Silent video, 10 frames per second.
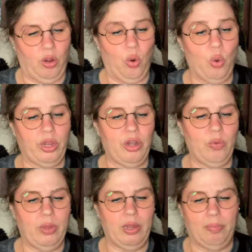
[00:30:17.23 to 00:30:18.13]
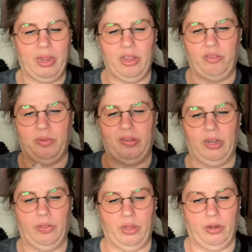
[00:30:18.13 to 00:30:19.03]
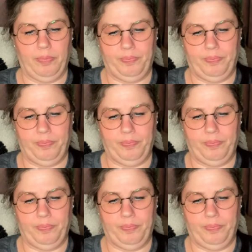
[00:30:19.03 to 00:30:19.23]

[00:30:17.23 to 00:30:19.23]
Oh, you know what? My husband's down there.